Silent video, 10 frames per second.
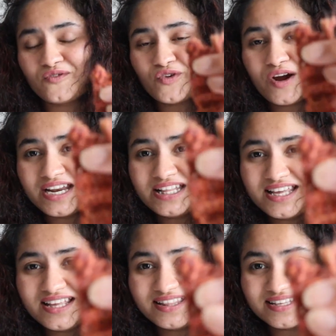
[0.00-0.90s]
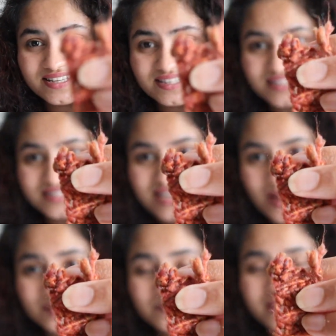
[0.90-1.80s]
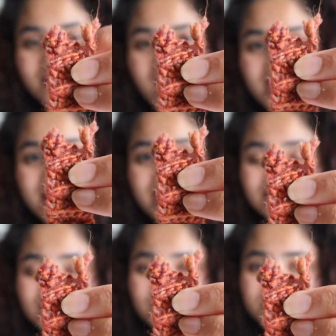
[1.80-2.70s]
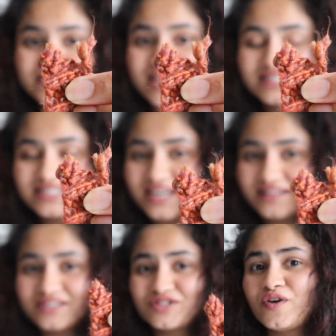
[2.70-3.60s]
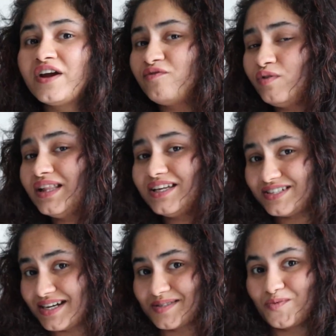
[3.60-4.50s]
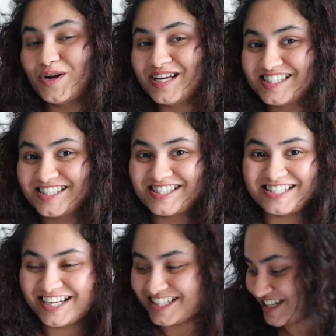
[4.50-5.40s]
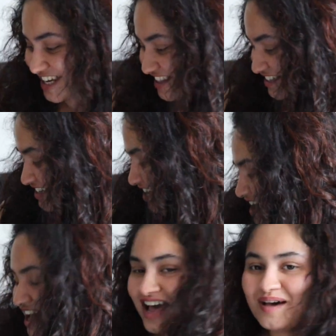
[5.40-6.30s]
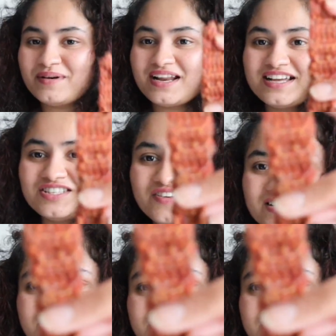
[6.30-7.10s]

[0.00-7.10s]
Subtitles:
off or anything. This is the snapped bit, and it ended up staying together. So it really does want to stick together. But as you can